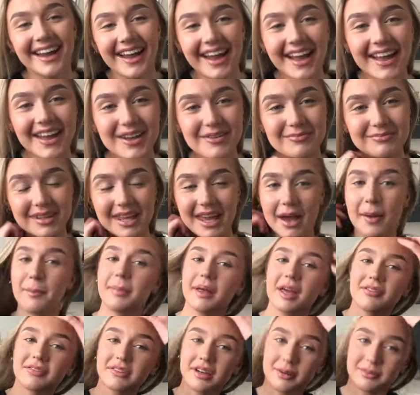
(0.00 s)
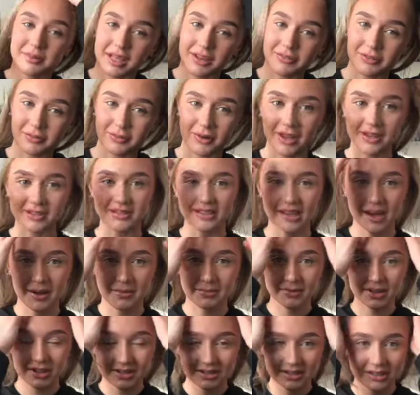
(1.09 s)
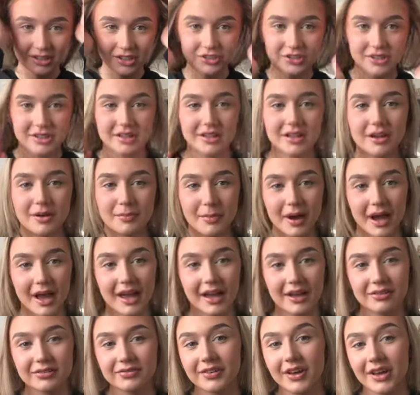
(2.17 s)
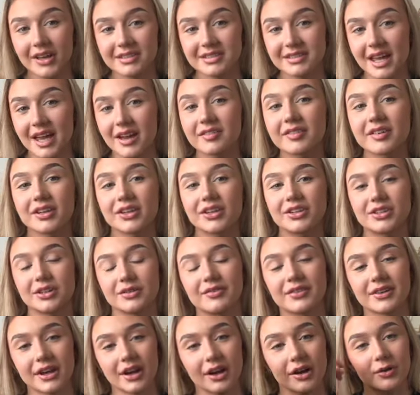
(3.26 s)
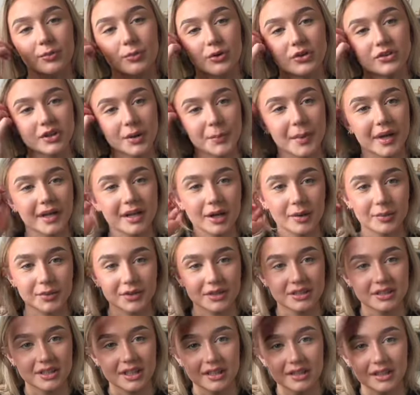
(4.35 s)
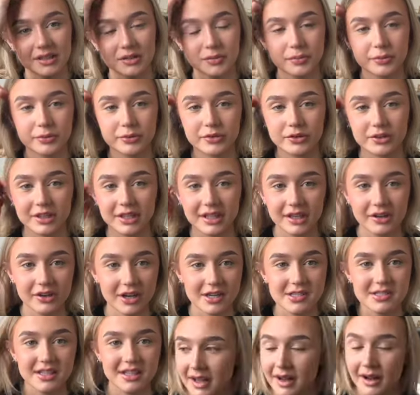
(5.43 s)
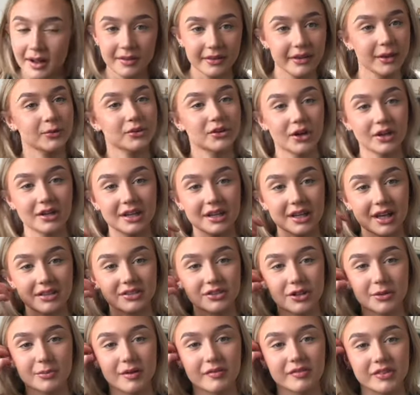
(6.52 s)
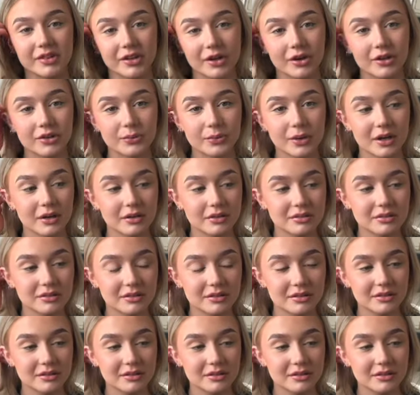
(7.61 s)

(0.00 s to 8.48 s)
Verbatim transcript: Um, yeah, bit of an update from last time, considering that my first ever YouTube video was a makeup routine. That's pretty crazy. That was only like two months ago as well.